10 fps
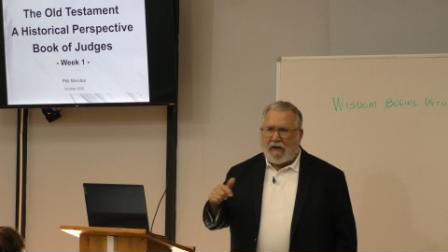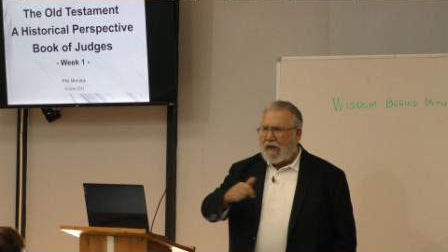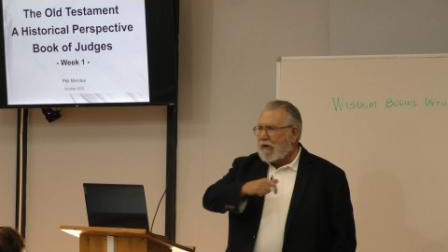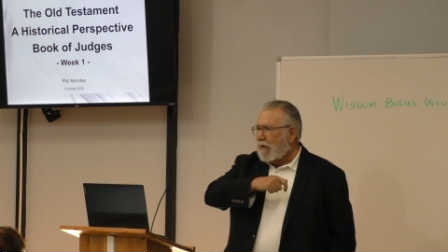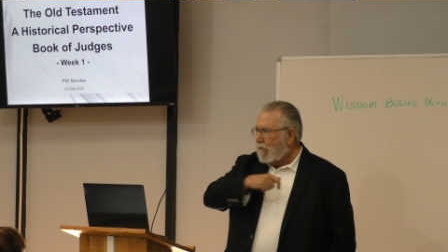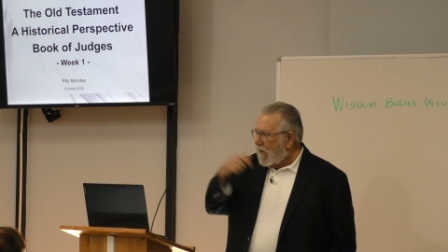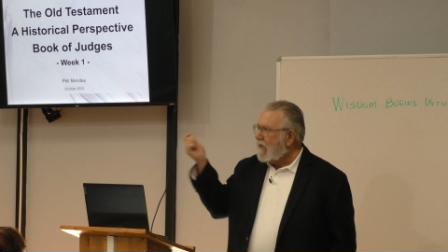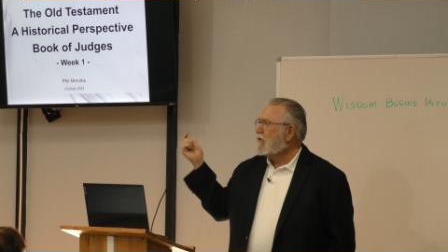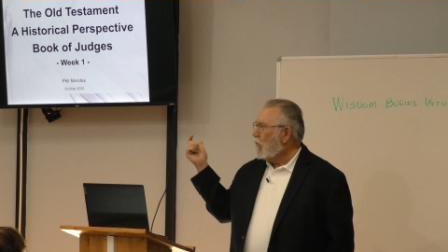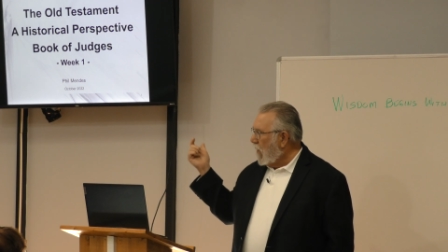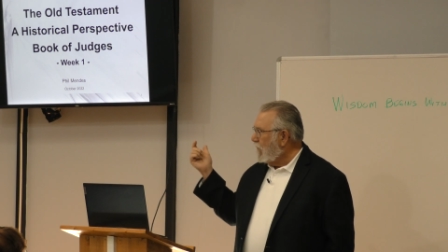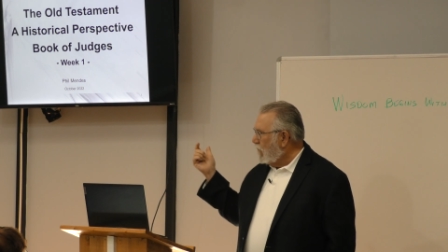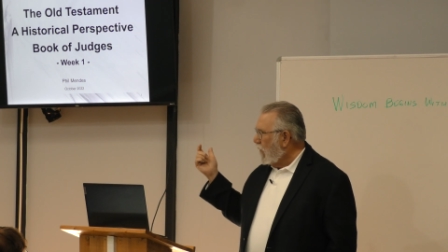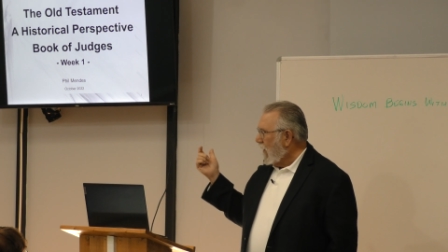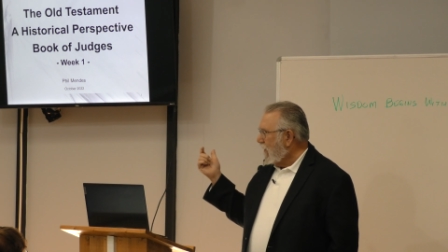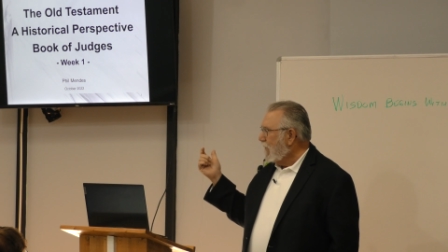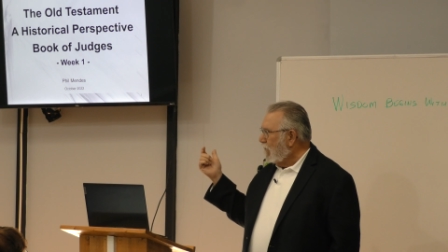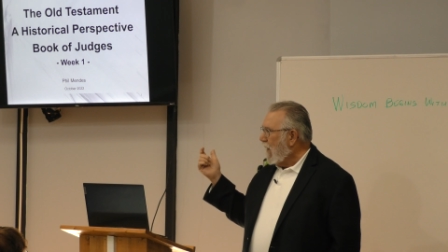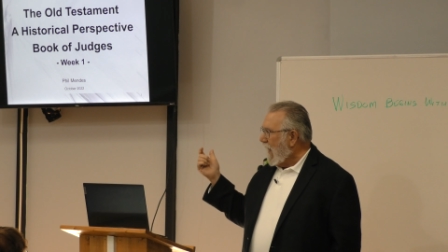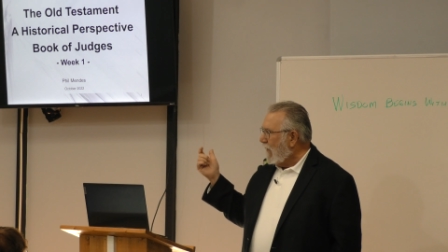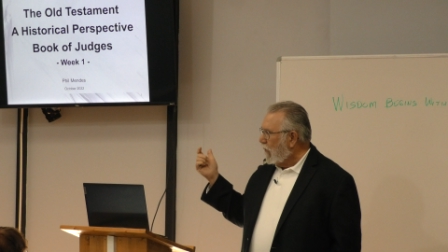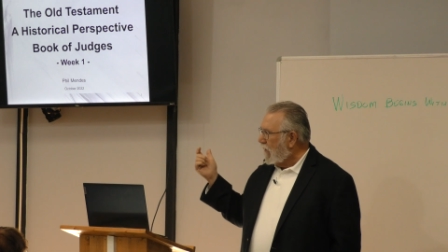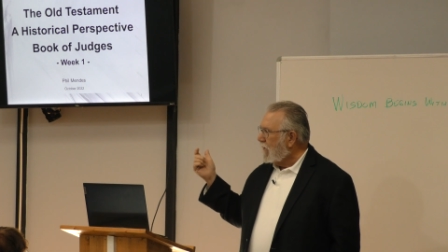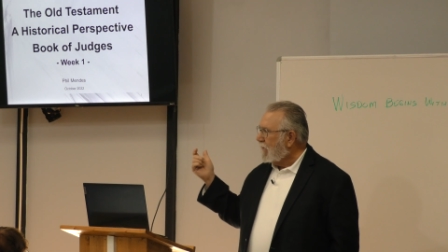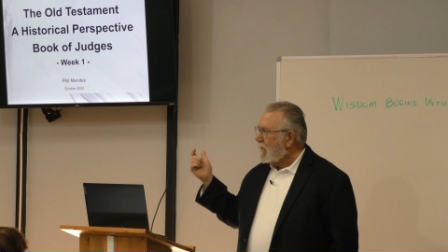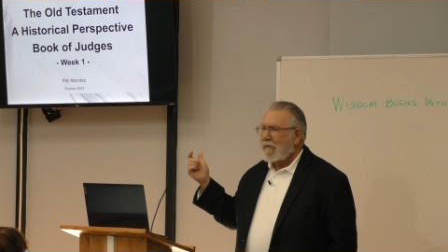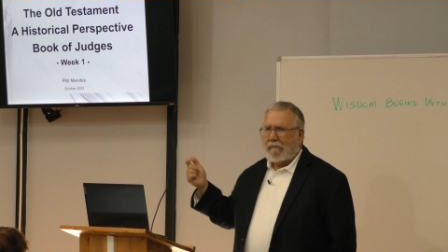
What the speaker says: he could erase one book of the Bible,